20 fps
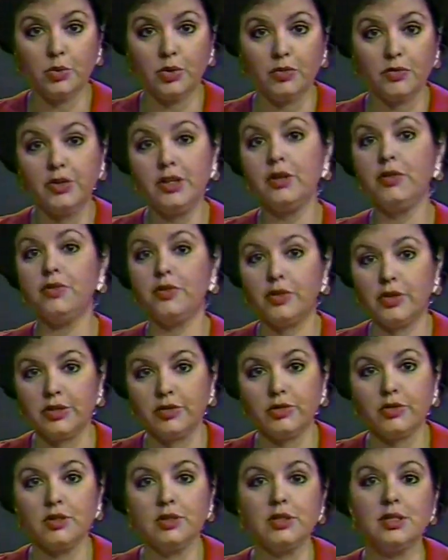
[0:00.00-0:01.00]
Revere, for
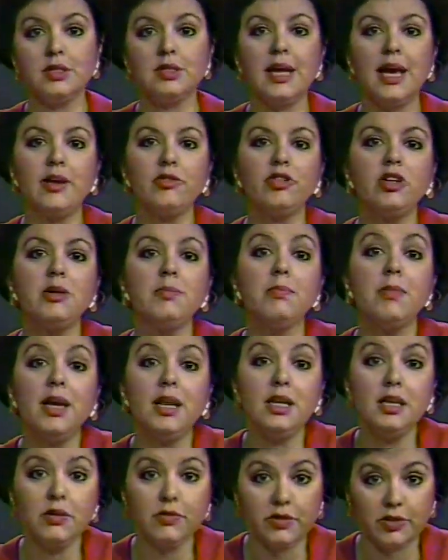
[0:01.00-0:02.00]
instance, is housing
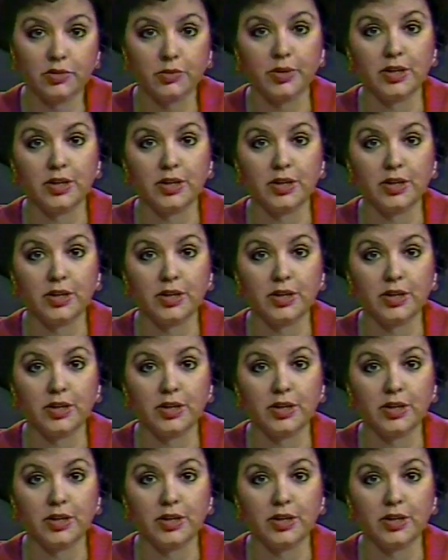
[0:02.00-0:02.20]
many of its